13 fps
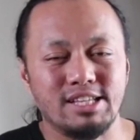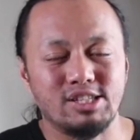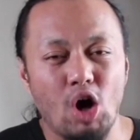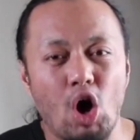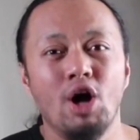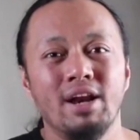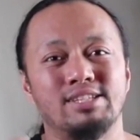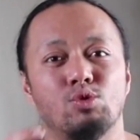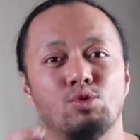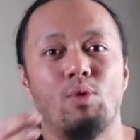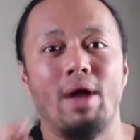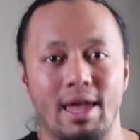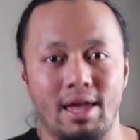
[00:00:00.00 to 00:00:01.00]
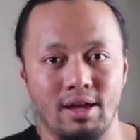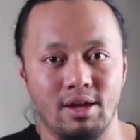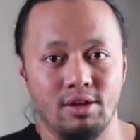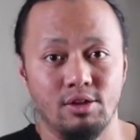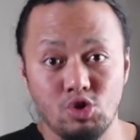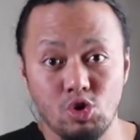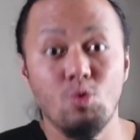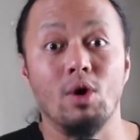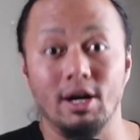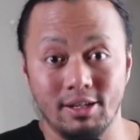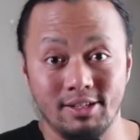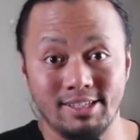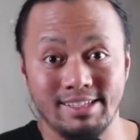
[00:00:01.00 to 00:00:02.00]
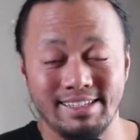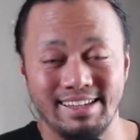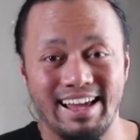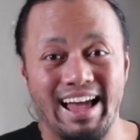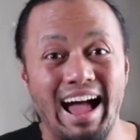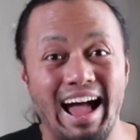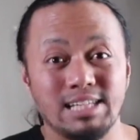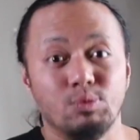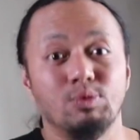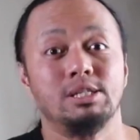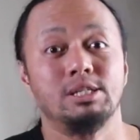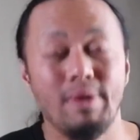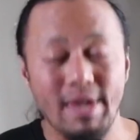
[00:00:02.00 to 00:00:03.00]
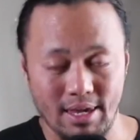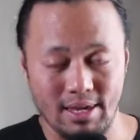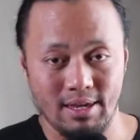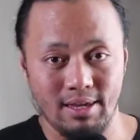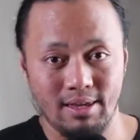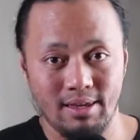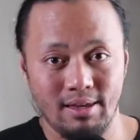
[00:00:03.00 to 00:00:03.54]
it's on its way to us as we speak.